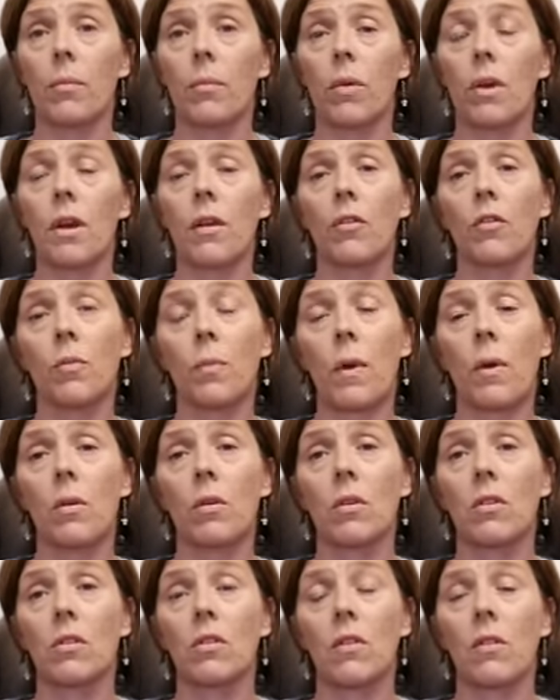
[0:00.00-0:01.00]
when I've
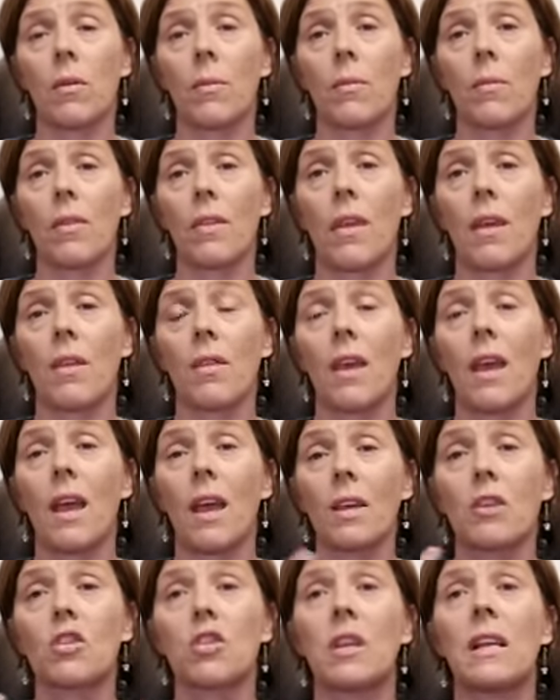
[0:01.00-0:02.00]
spoken to them, they
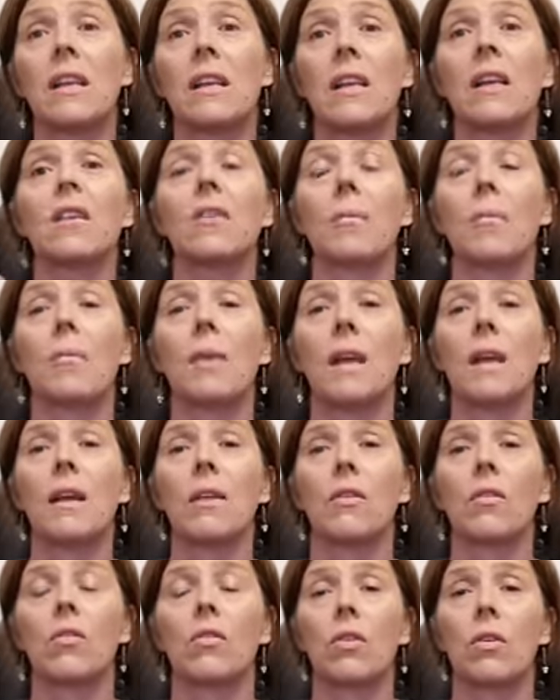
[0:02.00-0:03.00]
actually need a means